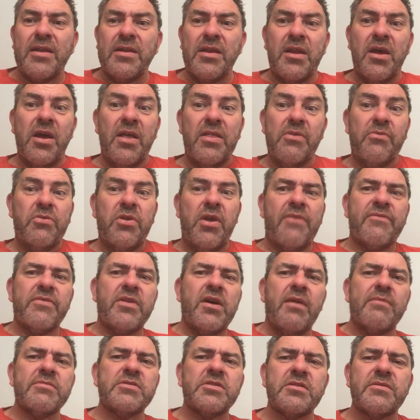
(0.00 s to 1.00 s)
you know, that you haven't
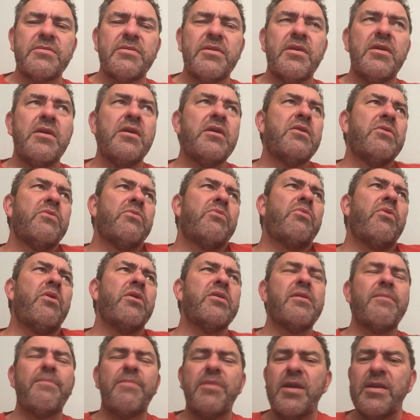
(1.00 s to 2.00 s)
harped on it. Why
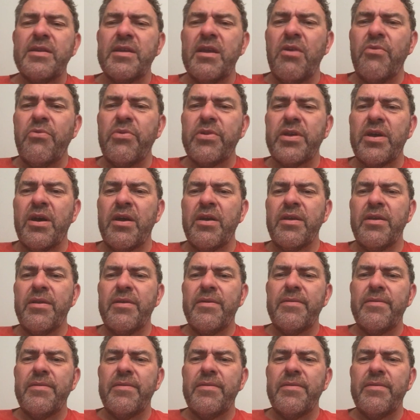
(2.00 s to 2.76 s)
the bloody hell would I?